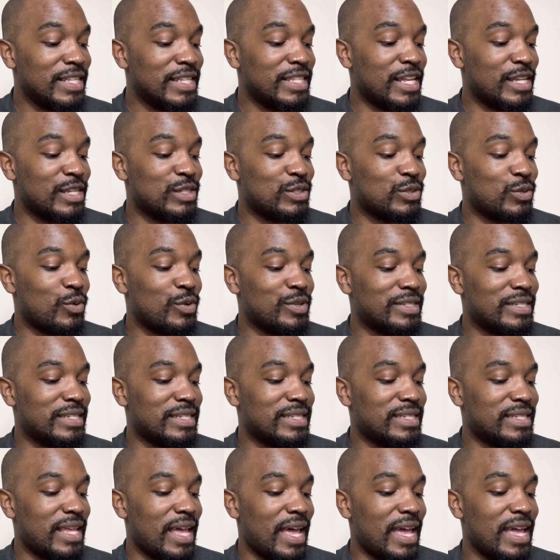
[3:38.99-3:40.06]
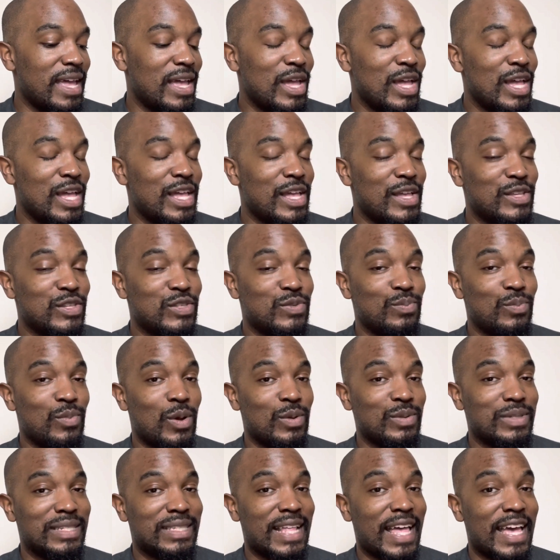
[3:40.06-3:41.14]
that sources say is
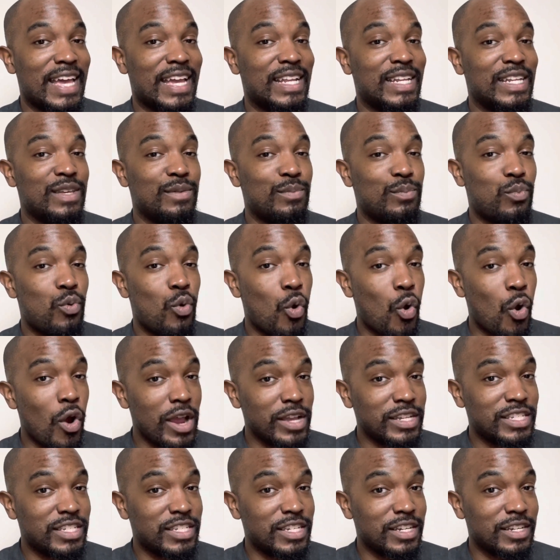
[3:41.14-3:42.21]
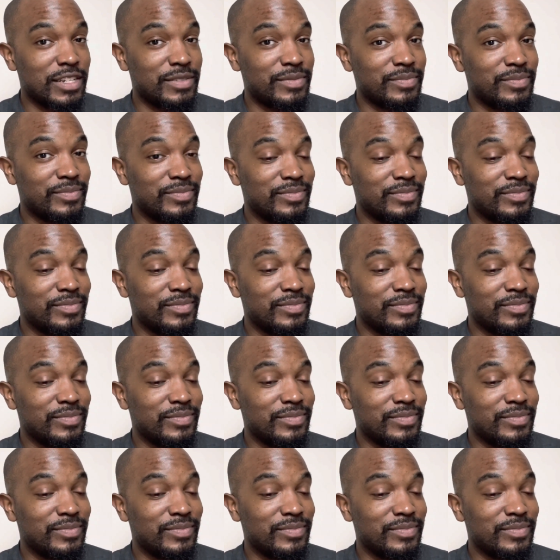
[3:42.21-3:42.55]
most likely Porsche,